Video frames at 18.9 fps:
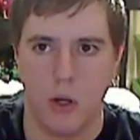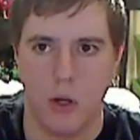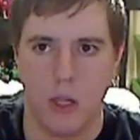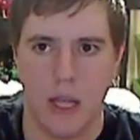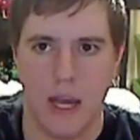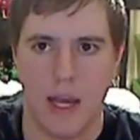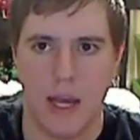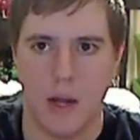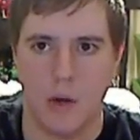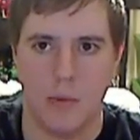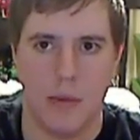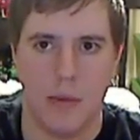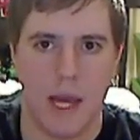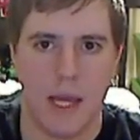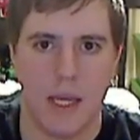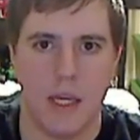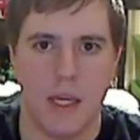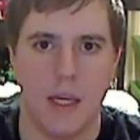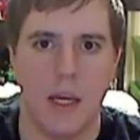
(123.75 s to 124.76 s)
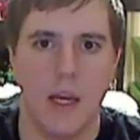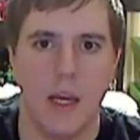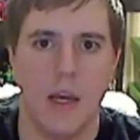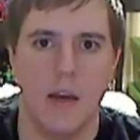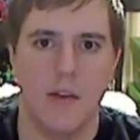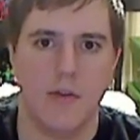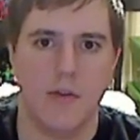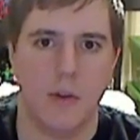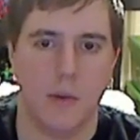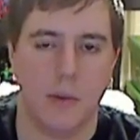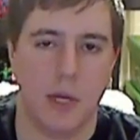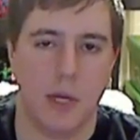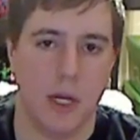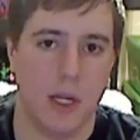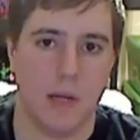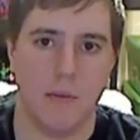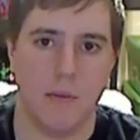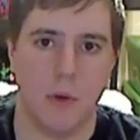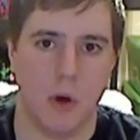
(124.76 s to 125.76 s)
Glenn or Maggie from
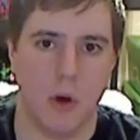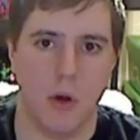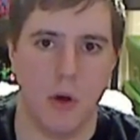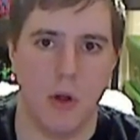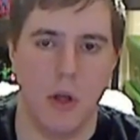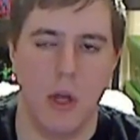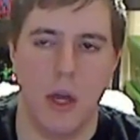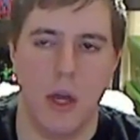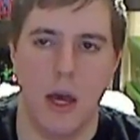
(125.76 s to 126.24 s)
killing Merle?